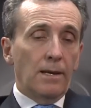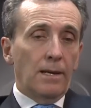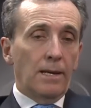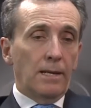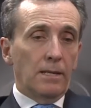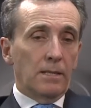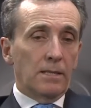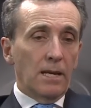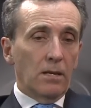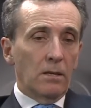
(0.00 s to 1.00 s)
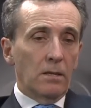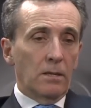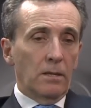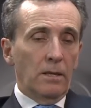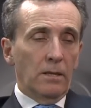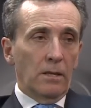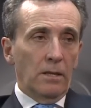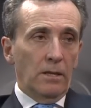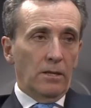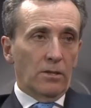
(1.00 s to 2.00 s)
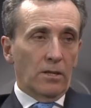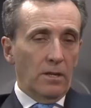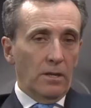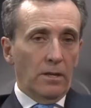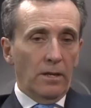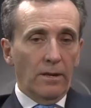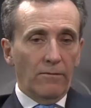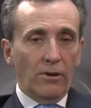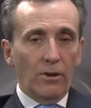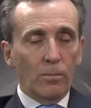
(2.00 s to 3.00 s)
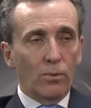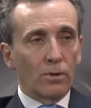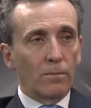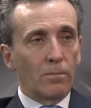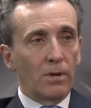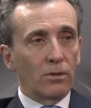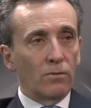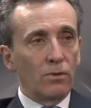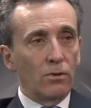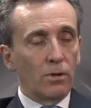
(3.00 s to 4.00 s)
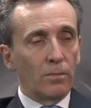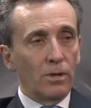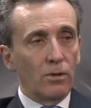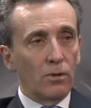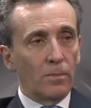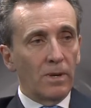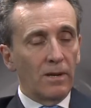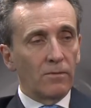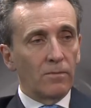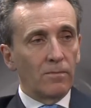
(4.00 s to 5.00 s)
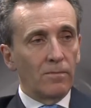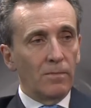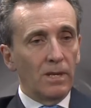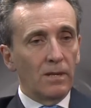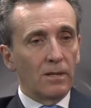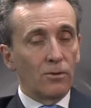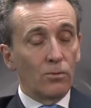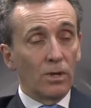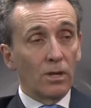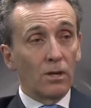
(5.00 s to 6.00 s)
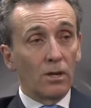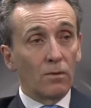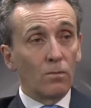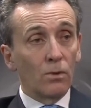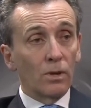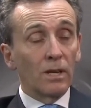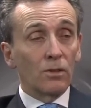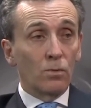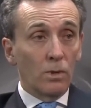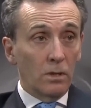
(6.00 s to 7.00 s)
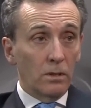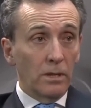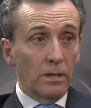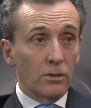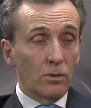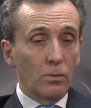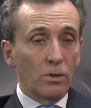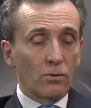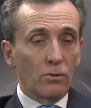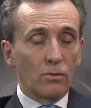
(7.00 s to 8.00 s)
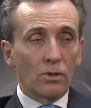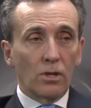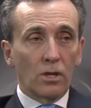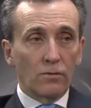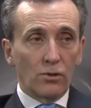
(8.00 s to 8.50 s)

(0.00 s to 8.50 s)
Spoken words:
And second, Italy is clearly a very important part of Europe, and Europe have been doing a lot of work as well. And so we introduced a lot of